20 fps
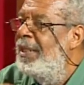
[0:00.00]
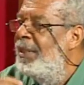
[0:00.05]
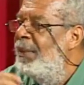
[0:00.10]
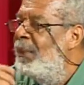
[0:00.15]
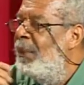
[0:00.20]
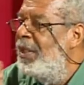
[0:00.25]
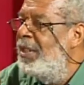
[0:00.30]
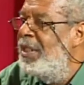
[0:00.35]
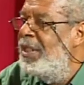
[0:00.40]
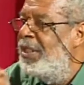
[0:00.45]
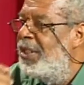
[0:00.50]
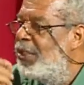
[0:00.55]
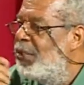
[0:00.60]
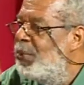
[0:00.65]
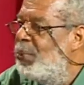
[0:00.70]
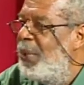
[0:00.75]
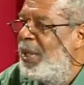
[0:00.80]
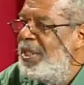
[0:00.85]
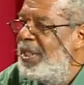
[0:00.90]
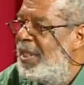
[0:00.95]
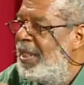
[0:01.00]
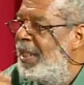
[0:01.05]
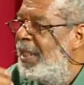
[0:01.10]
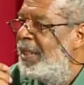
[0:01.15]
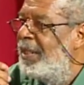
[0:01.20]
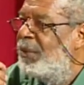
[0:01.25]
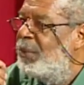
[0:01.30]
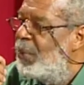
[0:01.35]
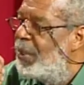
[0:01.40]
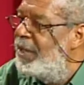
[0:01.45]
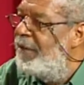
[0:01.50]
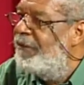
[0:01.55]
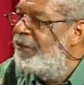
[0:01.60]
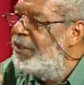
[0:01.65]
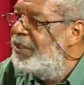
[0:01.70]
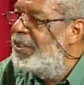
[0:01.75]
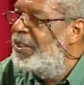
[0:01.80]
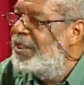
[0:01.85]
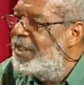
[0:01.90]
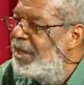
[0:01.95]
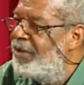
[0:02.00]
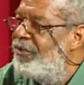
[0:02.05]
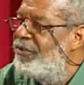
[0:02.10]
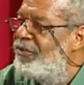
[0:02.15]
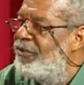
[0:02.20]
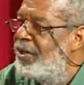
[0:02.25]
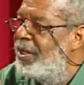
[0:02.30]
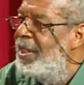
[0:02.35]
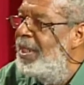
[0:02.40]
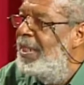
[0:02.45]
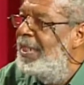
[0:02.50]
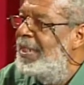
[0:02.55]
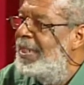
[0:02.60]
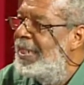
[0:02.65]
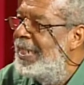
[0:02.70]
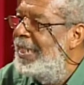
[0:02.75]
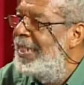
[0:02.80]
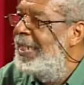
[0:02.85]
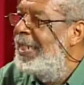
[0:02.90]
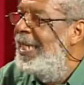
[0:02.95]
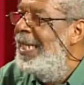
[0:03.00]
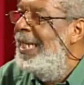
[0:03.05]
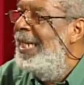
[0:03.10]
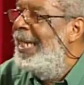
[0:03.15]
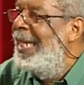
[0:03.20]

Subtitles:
one of the 21st century sin